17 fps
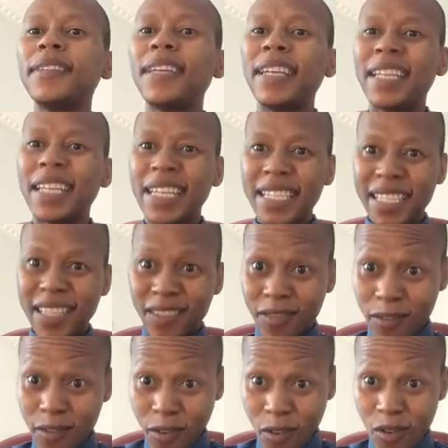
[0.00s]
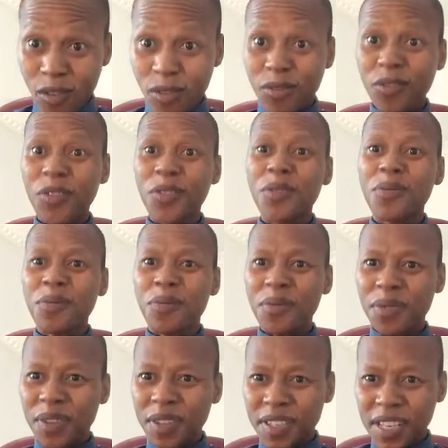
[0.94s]
it has evolved
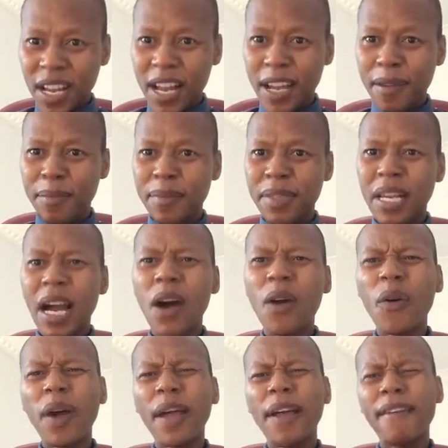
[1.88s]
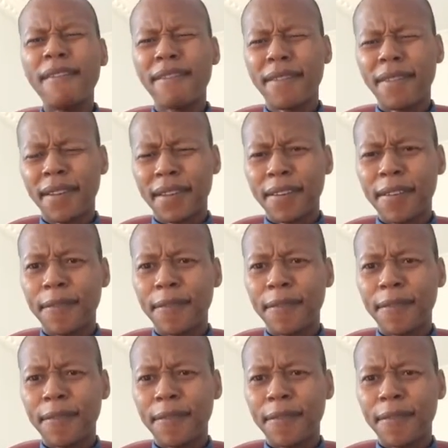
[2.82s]
through the times. However,